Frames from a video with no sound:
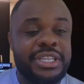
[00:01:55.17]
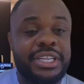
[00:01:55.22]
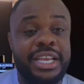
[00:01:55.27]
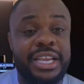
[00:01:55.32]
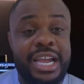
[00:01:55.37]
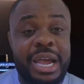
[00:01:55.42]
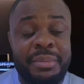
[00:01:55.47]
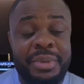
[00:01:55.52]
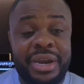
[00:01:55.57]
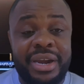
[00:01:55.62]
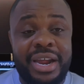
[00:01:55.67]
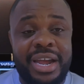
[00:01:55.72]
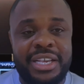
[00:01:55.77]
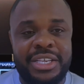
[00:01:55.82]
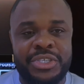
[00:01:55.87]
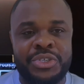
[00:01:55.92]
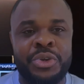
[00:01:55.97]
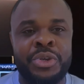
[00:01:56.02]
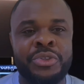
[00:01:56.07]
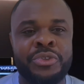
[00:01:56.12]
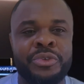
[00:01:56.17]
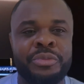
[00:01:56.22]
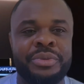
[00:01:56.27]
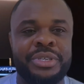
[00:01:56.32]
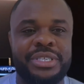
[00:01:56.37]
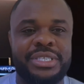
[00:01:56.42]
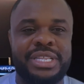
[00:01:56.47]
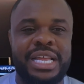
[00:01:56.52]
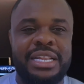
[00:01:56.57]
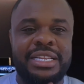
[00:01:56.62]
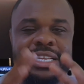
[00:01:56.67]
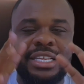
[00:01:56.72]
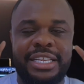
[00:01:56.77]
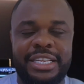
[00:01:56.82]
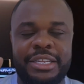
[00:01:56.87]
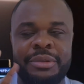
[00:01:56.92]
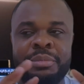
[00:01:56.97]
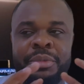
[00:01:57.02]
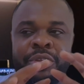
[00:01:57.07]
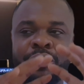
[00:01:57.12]
the camera is going to be standing in
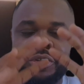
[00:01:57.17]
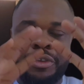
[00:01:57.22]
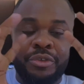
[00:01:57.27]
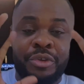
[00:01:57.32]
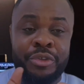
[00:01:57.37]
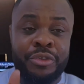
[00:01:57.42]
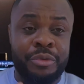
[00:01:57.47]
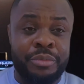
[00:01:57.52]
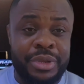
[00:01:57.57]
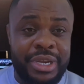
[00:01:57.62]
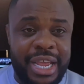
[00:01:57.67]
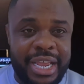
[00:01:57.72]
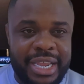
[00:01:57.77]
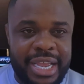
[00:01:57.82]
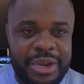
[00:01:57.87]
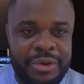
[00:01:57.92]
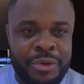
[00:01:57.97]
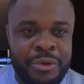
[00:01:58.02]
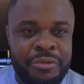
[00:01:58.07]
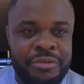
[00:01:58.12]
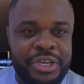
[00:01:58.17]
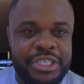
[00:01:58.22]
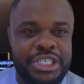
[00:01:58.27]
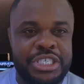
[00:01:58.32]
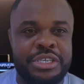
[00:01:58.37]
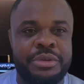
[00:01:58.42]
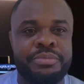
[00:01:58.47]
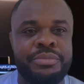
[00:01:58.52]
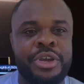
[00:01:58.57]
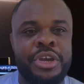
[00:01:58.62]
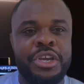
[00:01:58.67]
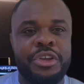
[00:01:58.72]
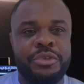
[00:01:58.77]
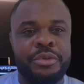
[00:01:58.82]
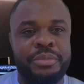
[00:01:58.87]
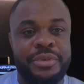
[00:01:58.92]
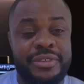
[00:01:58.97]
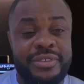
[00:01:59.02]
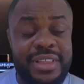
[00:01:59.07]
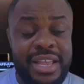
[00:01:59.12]
the middle. It's going to be like an oval shape to
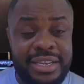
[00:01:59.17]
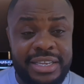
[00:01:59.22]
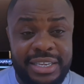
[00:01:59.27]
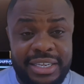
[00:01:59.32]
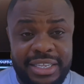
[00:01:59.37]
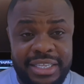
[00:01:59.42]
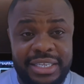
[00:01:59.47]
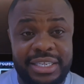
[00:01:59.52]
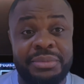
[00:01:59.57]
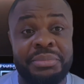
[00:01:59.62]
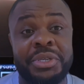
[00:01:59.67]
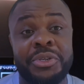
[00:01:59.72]
be standing in the